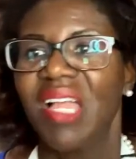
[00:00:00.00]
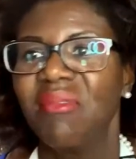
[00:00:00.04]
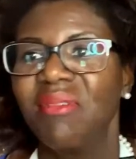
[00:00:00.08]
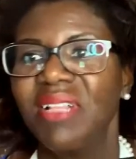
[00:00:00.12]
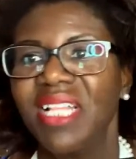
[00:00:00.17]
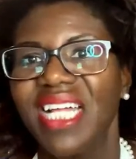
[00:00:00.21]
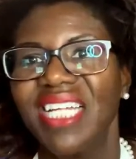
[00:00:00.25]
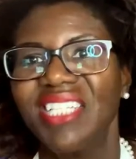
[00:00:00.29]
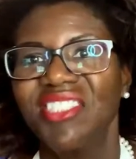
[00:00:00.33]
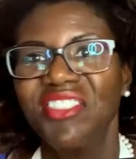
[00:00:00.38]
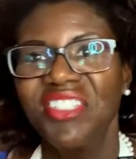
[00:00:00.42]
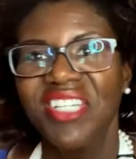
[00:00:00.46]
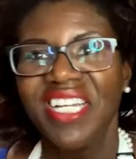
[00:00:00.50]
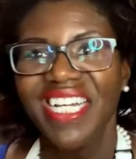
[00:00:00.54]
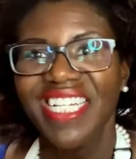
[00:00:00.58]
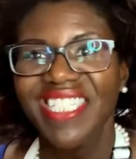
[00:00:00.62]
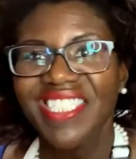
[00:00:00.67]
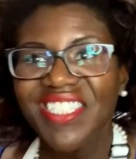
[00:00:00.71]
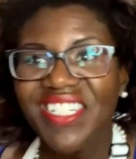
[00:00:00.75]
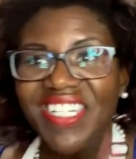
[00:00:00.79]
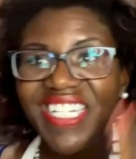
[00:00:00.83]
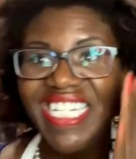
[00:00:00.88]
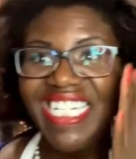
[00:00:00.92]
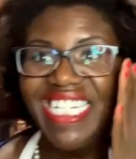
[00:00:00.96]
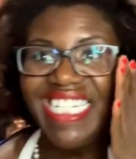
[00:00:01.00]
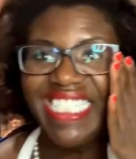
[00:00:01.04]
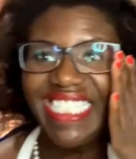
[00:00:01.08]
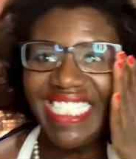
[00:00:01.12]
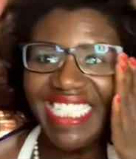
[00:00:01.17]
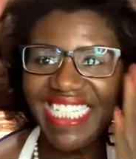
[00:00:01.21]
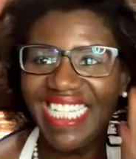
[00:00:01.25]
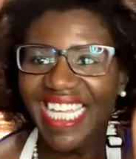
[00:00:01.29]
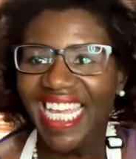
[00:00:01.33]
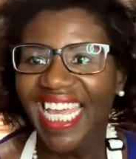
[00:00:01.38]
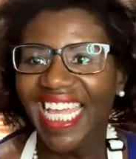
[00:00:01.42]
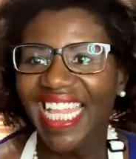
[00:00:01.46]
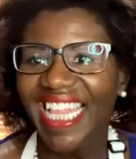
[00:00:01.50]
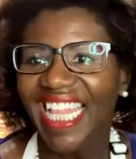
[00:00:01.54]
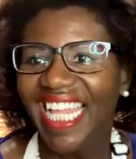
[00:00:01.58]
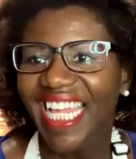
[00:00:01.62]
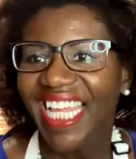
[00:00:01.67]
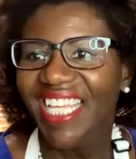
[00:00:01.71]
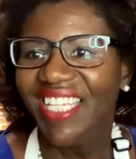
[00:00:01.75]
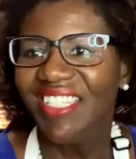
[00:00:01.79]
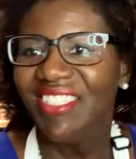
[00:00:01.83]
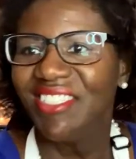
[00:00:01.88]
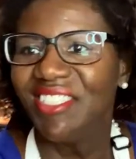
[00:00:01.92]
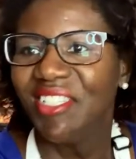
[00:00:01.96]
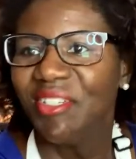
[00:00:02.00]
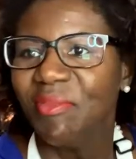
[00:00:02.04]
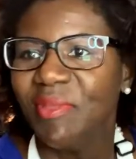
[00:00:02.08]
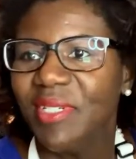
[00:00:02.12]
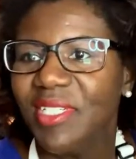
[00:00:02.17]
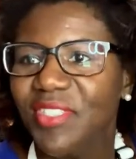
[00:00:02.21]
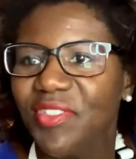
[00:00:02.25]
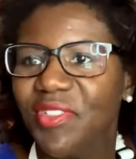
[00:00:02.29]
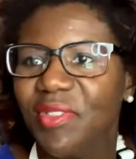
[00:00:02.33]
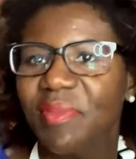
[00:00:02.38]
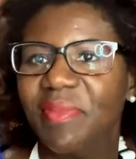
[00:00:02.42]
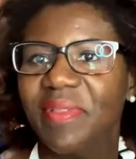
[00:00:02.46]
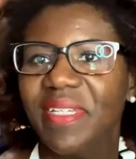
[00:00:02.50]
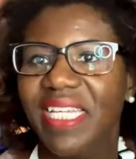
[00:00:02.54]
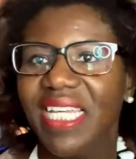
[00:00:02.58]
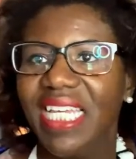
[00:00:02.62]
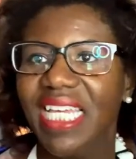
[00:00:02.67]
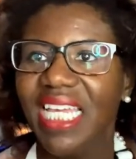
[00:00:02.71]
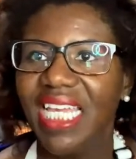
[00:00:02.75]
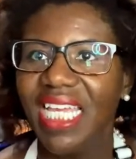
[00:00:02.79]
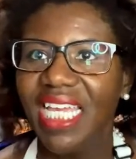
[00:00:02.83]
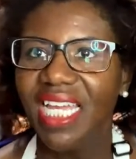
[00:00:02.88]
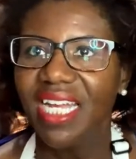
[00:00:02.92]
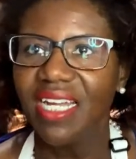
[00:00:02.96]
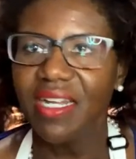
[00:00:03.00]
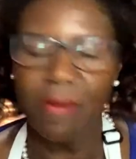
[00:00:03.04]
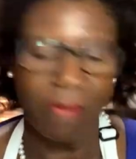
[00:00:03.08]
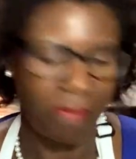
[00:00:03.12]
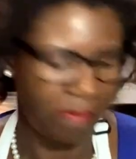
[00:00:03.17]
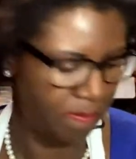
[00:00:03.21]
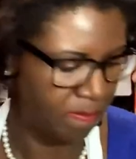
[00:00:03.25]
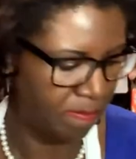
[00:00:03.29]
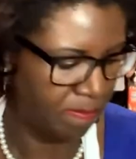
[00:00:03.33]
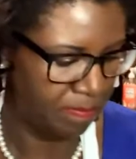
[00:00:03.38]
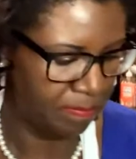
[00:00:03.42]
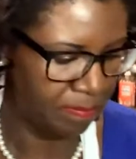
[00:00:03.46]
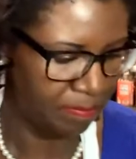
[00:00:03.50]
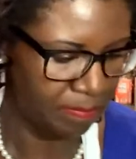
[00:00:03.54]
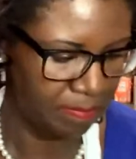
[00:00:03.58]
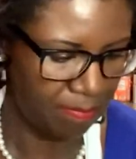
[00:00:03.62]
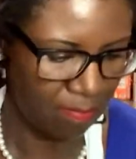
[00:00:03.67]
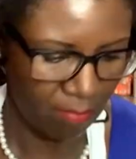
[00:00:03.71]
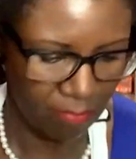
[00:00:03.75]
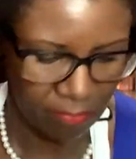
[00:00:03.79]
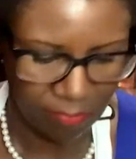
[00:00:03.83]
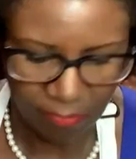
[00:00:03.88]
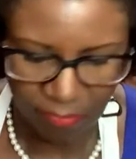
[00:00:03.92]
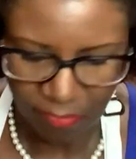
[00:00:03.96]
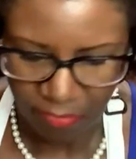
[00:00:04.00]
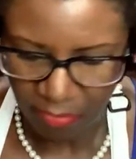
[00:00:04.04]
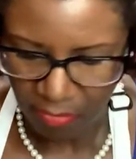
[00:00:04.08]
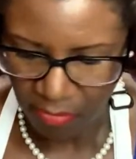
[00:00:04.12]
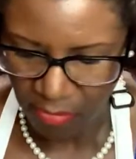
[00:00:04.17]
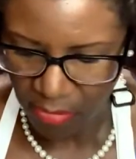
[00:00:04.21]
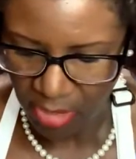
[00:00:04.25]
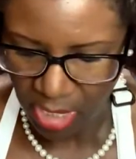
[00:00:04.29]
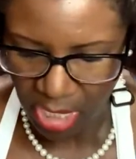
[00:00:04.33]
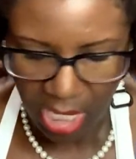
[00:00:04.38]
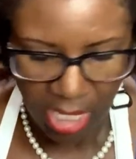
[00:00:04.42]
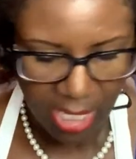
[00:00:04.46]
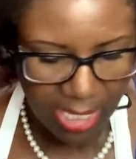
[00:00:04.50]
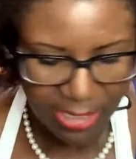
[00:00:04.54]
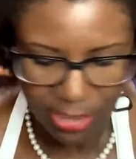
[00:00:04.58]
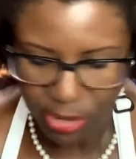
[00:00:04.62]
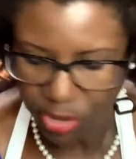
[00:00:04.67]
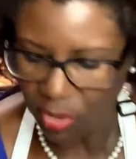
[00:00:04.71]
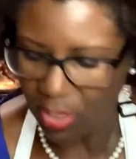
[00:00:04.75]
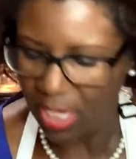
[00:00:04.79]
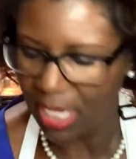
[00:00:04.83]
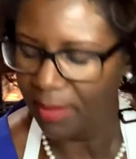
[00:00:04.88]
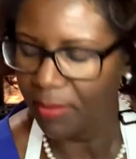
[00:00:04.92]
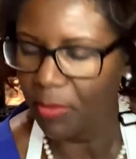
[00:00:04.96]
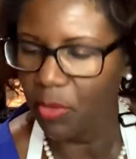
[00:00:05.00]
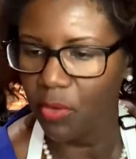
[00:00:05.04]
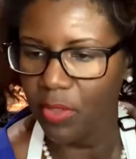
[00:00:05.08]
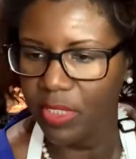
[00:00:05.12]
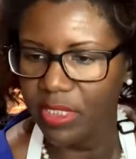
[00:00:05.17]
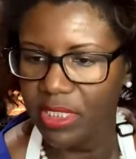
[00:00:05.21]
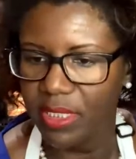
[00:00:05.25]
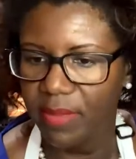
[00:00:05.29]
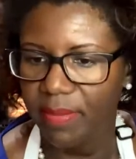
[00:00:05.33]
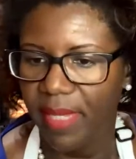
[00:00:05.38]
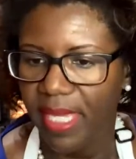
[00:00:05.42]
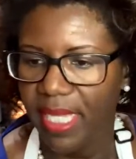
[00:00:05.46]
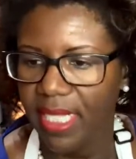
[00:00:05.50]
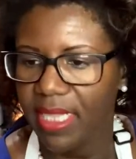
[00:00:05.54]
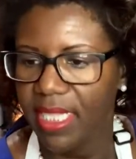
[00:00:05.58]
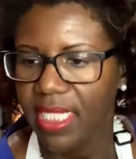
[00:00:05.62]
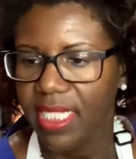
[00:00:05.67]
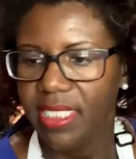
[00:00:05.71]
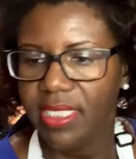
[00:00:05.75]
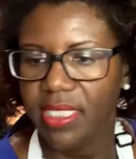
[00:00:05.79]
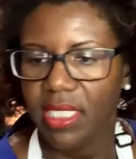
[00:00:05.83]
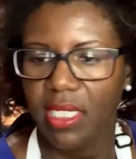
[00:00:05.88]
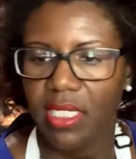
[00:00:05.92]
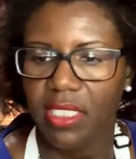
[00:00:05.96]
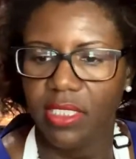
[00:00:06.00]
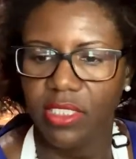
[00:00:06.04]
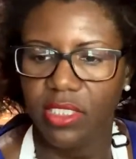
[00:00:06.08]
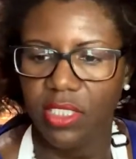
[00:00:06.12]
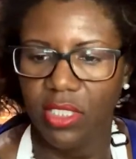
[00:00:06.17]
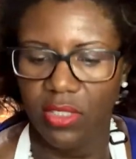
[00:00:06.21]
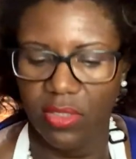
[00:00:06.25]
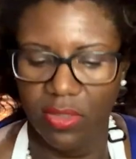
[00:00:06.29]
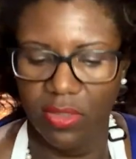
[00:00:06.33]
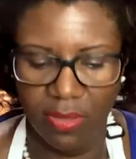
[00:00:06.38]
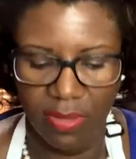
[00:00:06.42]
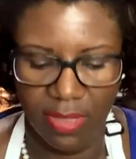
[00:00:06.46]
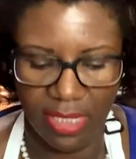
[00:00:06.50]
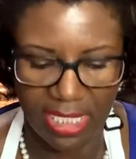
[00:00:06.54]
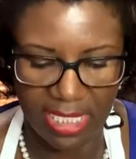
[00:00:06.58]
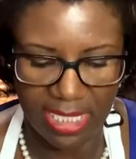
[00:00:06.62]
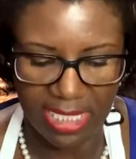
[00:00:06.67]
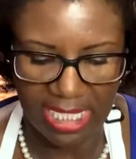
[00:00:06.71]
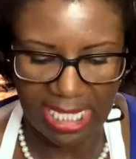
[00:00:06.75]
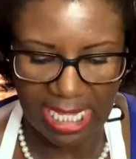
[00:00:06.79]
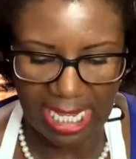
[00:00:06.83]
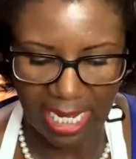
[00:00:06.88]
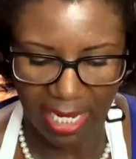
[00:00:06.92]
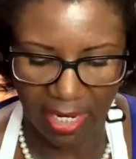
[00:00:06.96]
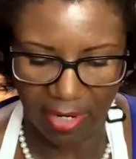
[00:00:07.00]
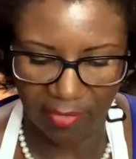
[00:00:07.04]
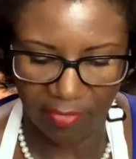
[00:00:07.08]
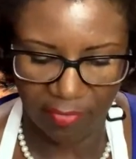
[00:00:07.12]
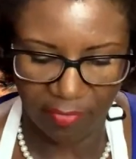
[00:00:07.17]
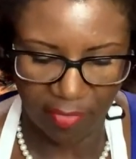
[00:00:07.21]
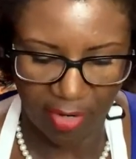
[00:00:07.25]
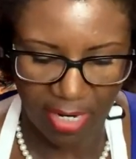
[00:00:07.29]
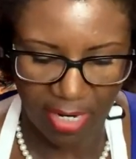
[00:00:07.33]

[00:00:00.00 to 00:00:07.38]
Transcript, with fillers: I'm glad you guys are here today. Thank you so much for being here. All right, so I'm going to make these also in the air